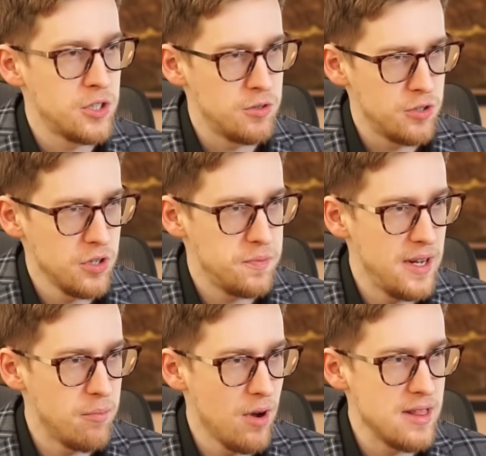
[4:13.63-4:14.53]
should
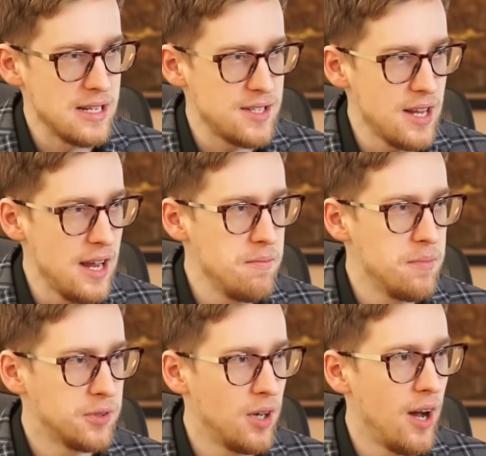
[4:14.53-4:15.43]
be about the
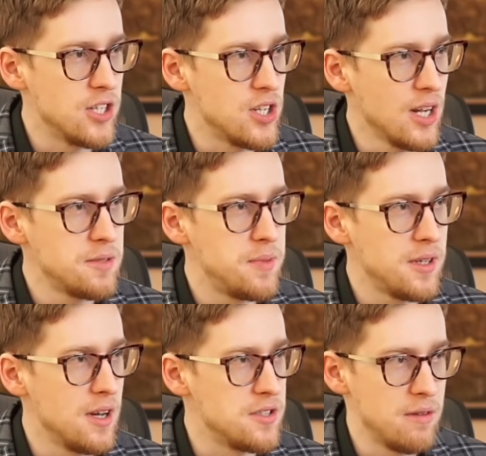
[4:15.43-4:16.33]
same project
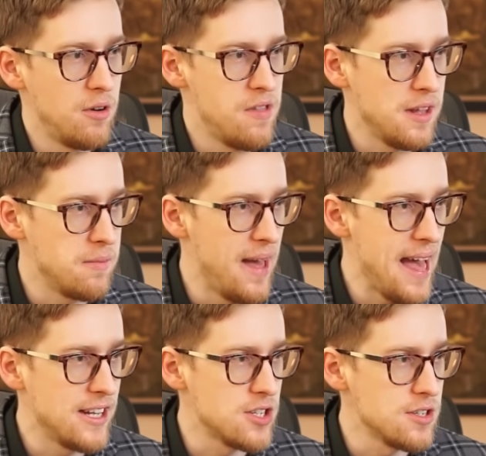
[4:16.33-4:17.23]
because everything
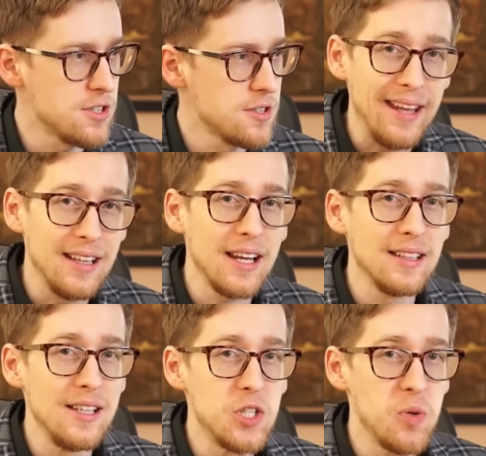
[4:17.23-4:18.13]
matches. And
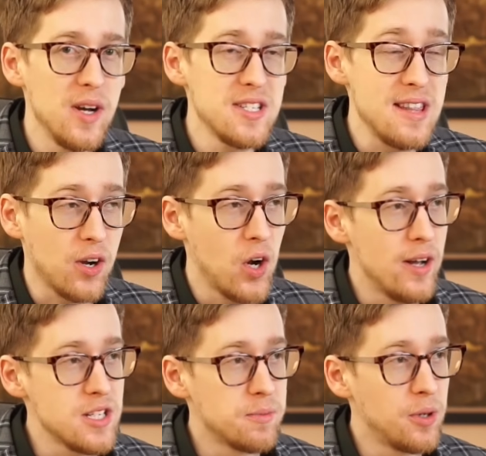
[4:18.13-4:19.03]
luckily to us, the
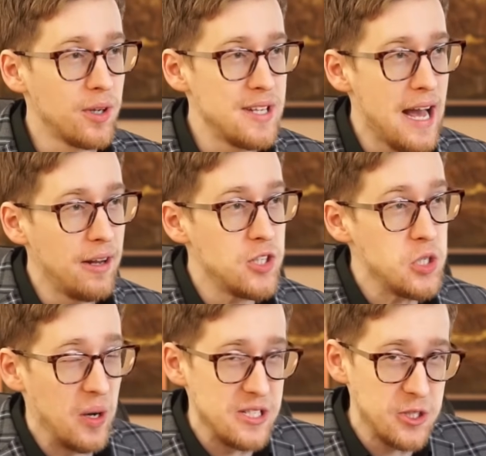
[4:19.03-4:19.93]
costs are broken down
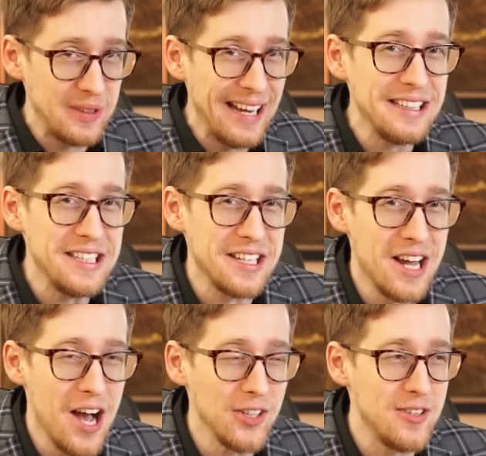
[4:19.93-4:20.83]
into Australian
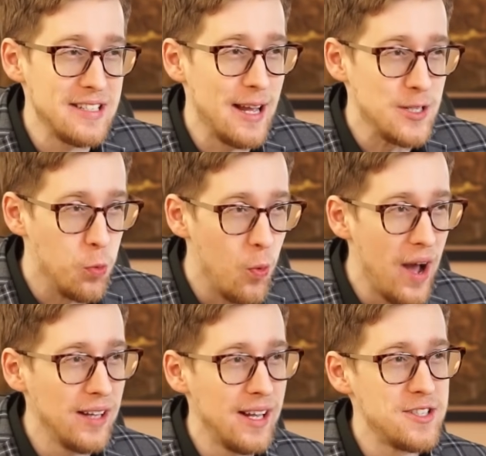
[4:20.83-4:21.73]
dollars as
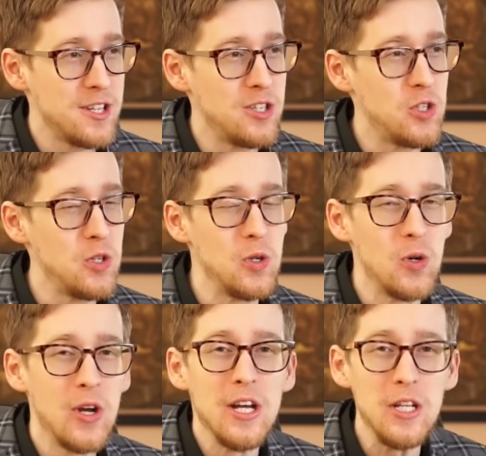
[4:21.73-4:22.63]
well as
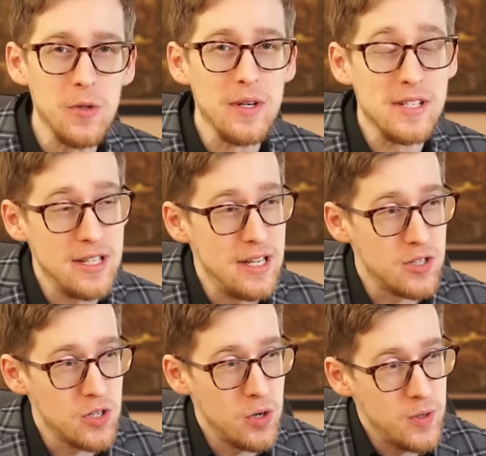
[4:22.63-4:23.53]
into
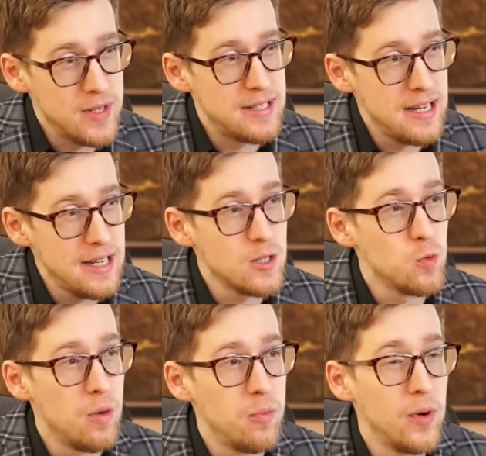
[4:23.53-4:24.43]
USD. So USD
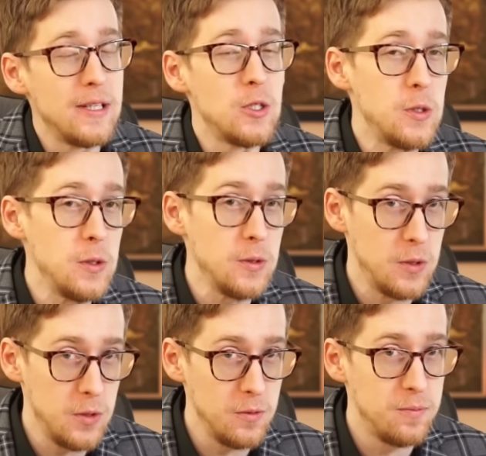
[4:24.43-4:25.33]
is
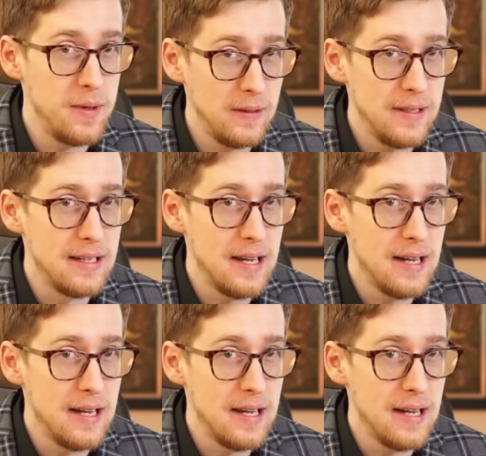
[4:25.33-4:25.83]
$1.22 billion.